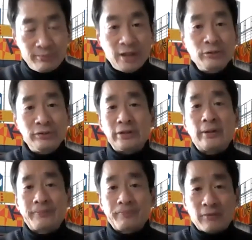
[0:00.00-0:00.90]
who
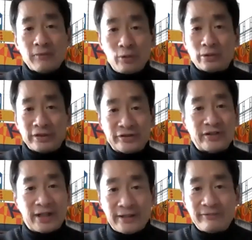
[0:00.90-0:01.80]
were
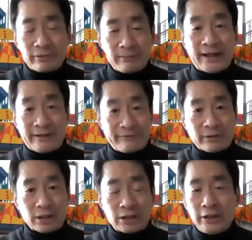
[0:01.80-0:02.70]
enslaved from
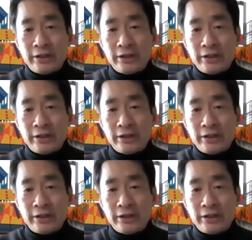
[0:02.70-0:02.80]
Africa.